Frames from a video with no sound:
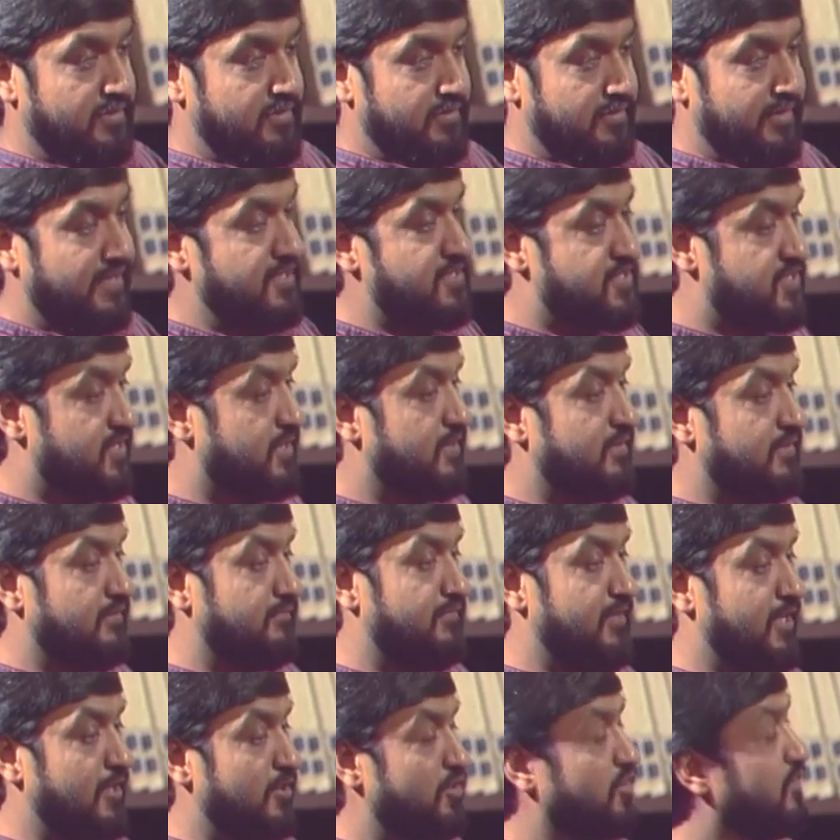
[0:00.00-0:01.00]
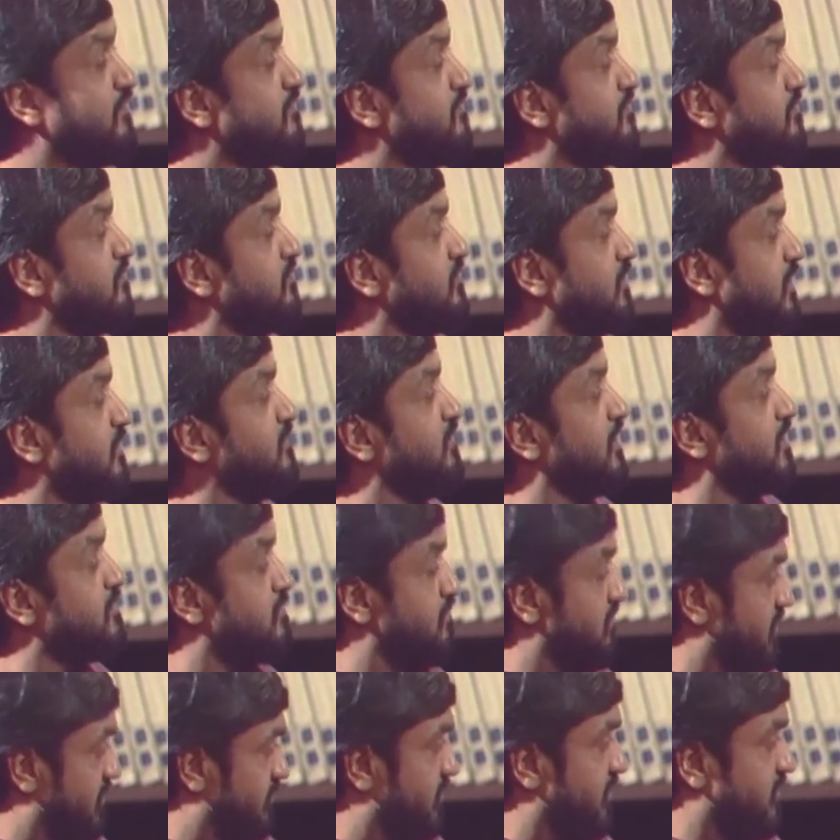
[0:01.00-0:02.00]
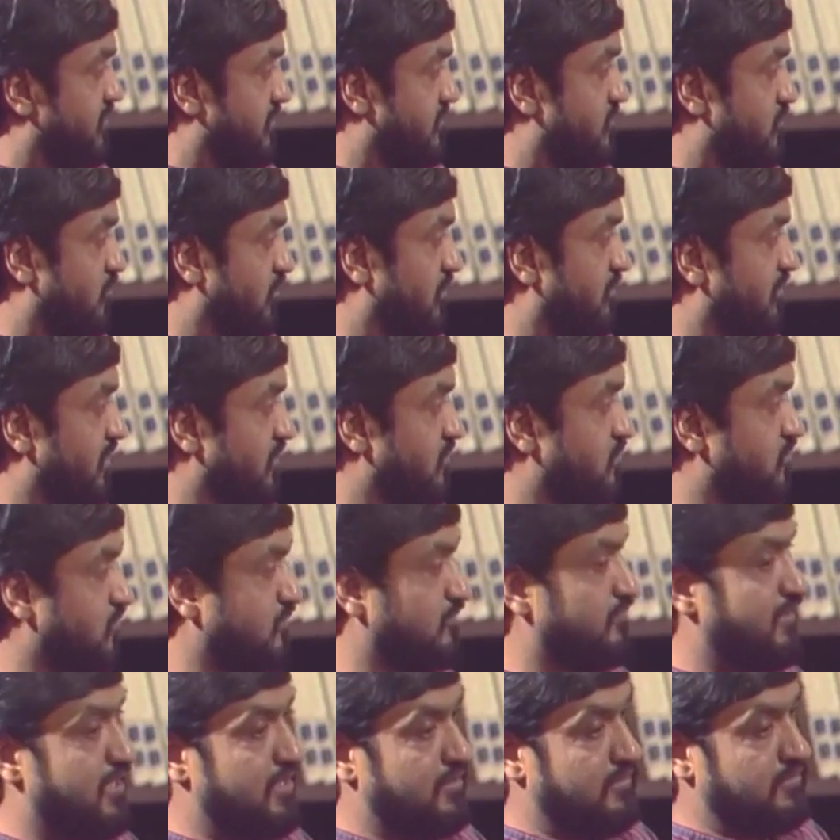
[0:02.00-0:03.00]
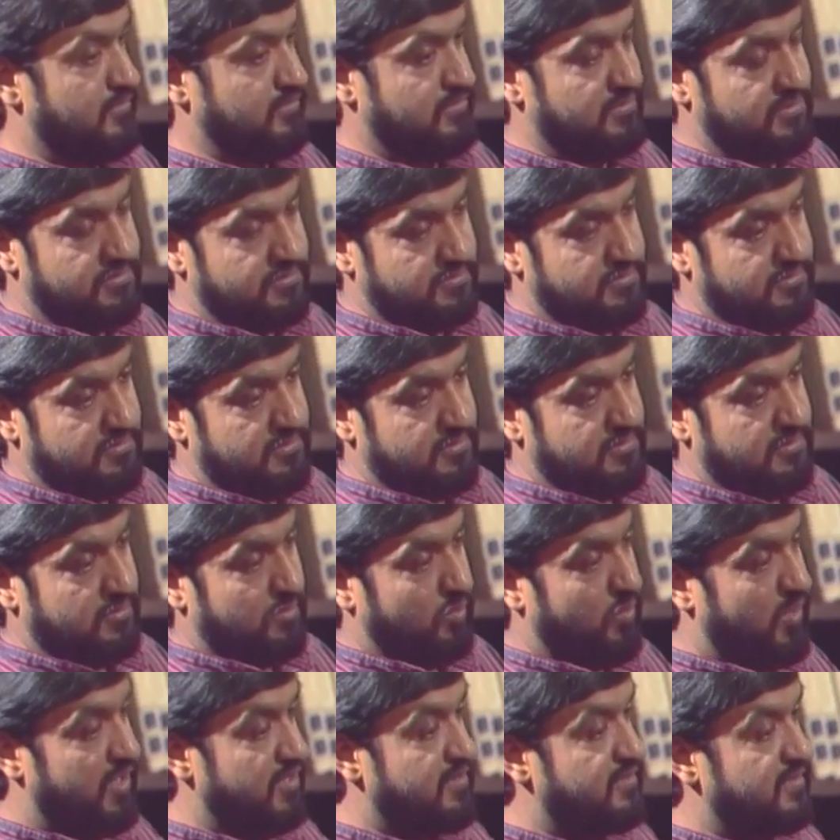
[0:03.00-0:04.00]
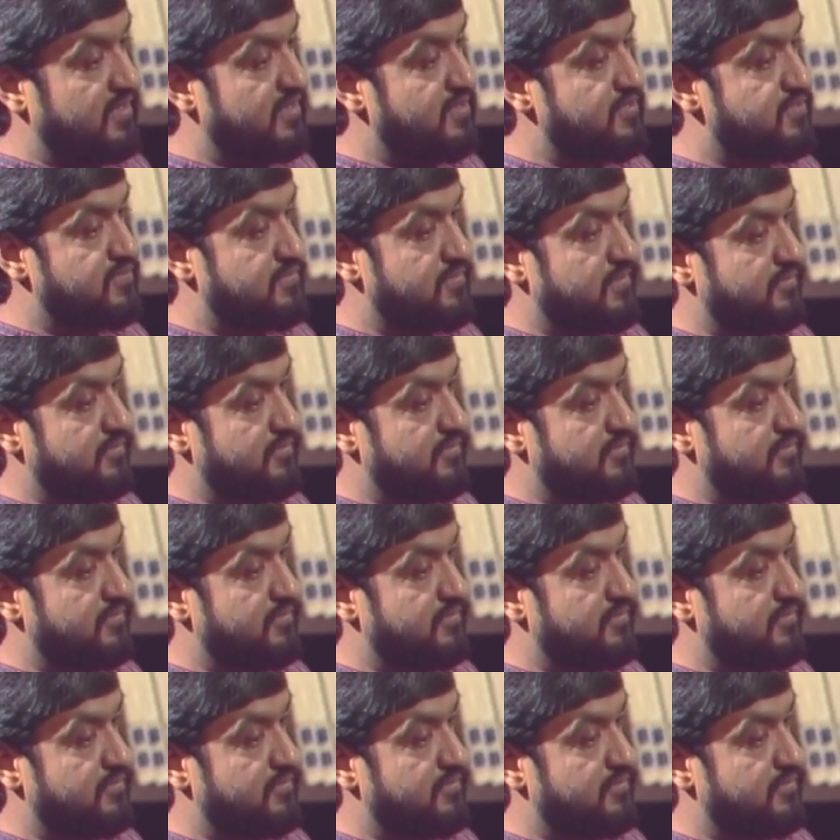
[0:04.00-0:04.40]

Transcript: let's say the value of, let me just talk about two values. One is